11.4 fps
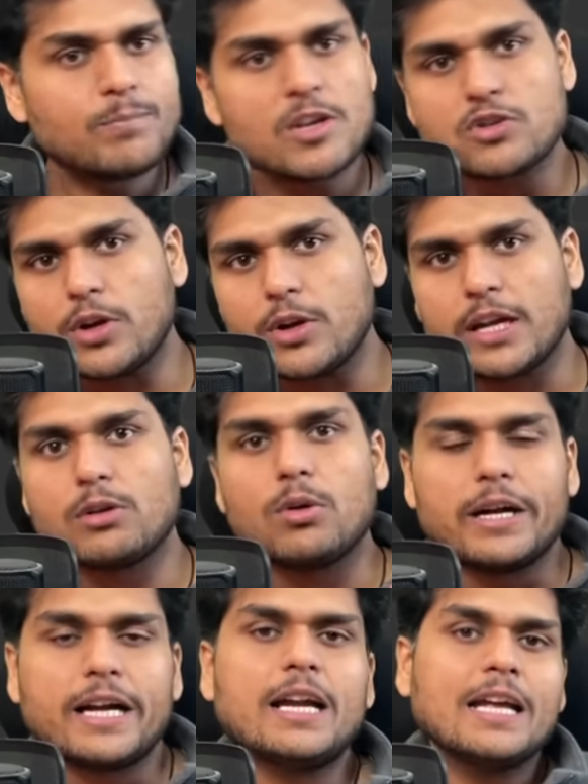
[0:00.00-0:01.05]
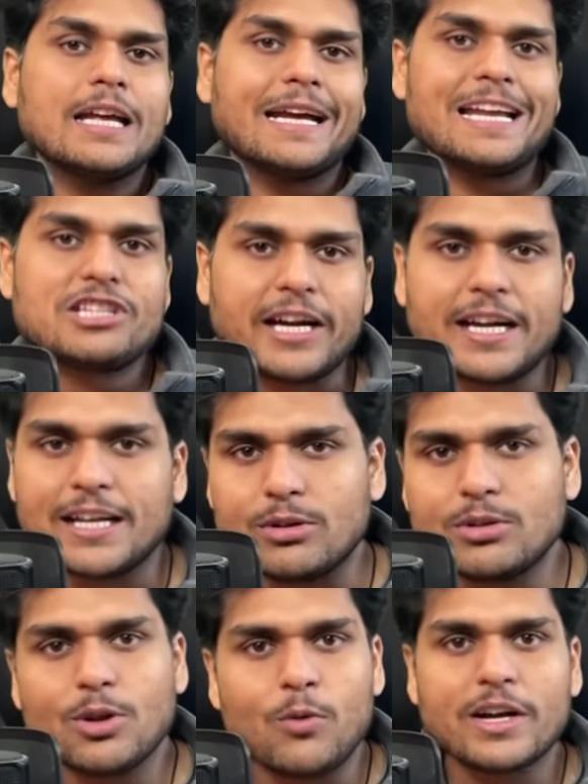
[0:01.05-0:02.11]
So you can go ahead and check it
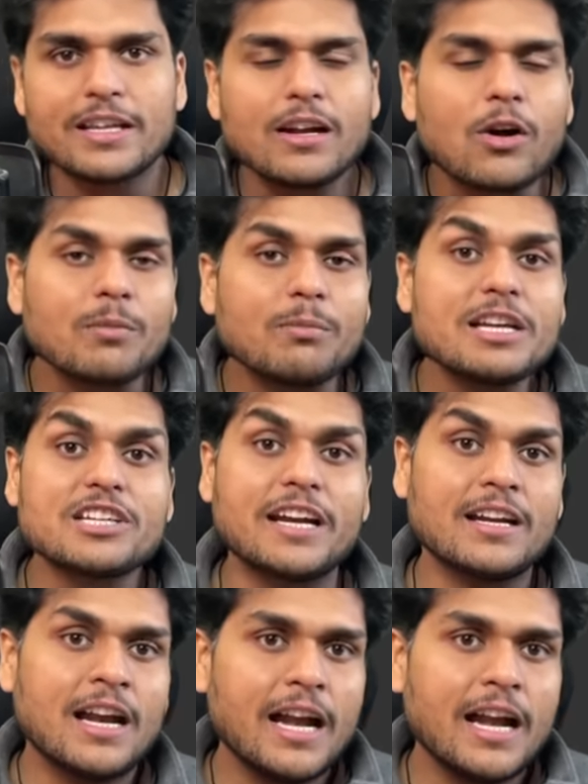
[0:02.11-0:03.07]
out over there on my channel.